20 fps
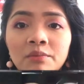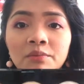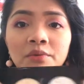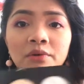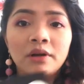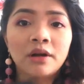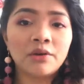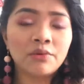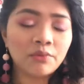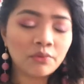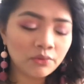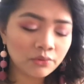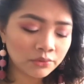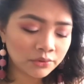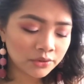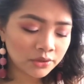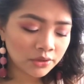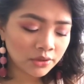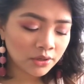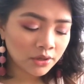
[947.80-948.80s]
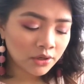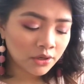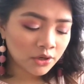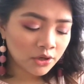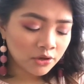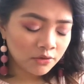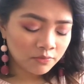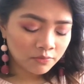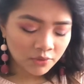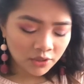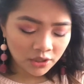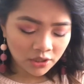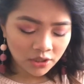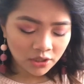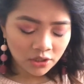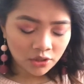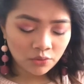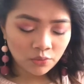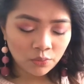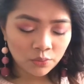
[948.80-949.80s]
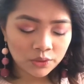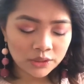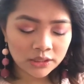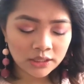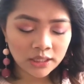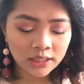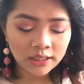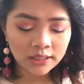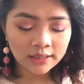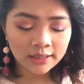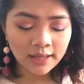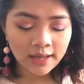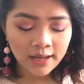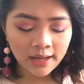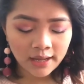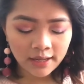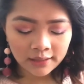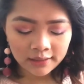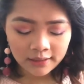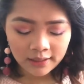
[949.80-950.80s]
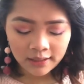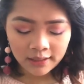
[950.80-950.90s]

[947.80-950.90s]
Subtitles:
but I won't be using that.